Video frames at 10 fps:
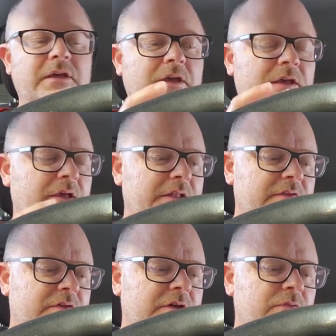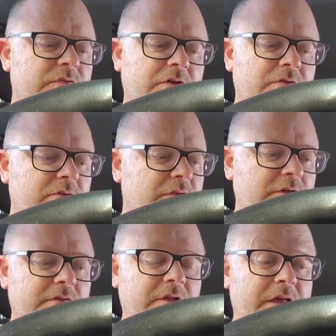Alexa can also do
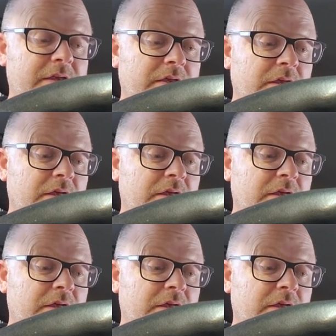things like,